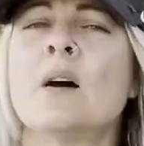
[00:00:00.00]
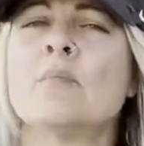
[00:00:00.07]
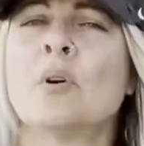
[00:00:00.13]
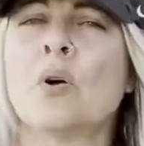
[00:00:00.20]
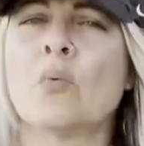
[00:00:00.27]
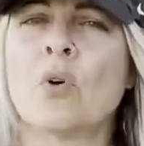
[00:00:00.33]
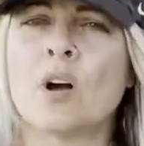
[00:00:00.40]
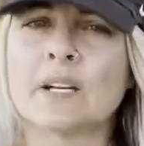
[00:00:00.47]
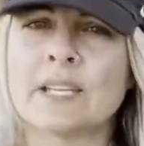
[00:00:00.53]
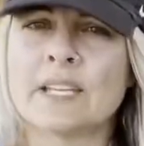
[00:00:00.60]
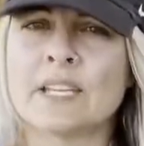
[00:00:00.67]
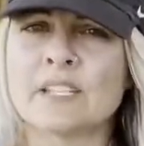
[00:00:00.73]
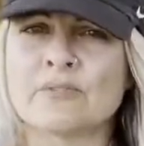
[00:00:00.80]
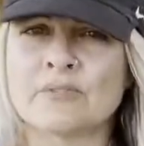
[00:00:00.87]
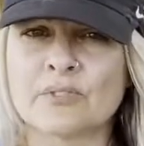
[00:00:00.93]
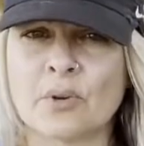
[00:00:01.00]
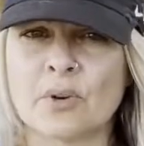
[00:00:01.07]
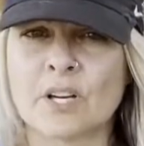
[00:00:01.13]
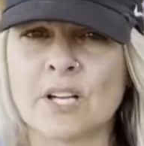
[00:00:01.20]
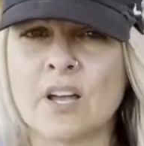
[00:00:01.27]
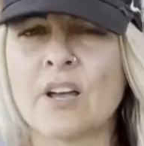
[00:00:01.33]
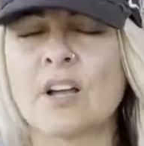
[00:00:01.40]
but walking in
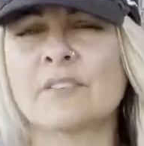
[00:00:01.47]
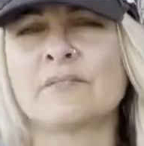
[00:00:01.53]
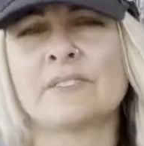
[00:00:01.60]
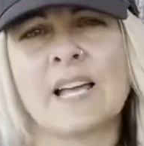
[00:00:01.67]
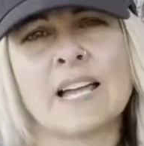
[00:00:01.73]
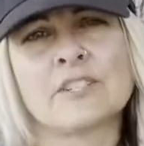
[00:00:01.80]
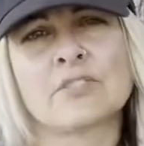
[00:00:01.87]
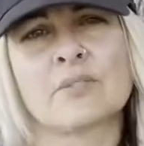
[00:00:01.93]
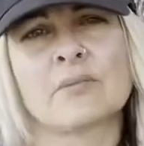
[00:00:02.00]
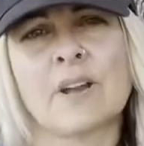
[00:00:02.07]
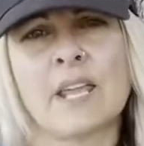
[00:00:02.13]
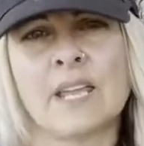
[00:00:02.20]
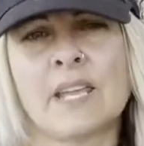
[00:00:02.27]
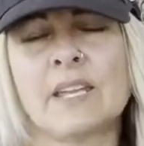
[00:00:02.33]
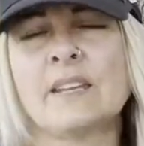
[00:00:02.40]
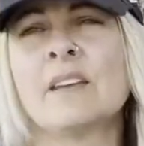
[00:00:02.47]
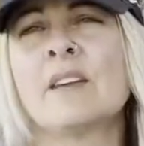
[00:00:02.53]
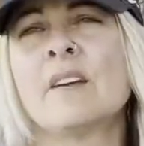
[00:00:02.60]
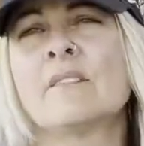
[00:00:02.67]
Florida on flat terrain